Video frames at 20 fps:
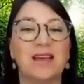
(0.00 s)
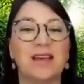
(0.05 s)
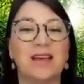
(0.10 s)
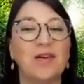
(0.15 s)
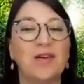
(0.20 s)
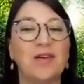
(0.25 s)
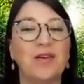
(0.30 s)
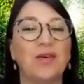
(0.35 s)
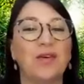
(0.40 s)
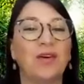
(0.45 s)
I
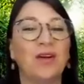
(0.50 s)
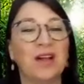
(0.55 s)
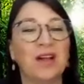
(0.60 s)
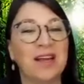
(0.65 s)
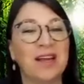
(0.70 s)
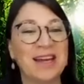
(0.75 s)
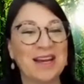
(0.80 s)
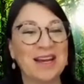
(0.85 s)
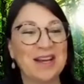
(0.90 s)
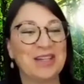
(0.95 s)
know
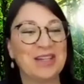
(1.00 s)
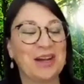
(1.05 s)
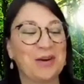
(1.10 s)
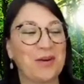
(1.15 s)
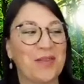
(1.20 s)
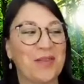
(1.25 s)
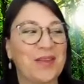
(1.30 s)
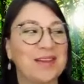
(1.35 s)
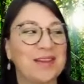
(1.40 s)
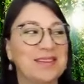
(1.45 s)
you'll
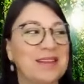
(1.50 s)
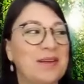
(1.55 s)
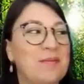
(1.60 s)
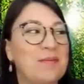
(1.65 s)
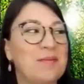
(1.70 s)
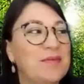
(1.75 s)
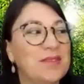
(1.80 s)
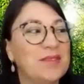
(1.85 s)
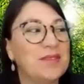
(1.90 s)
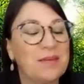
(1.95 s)
share with us
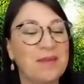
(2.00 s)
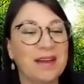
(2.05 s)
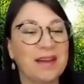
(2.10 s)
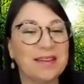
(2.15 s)
some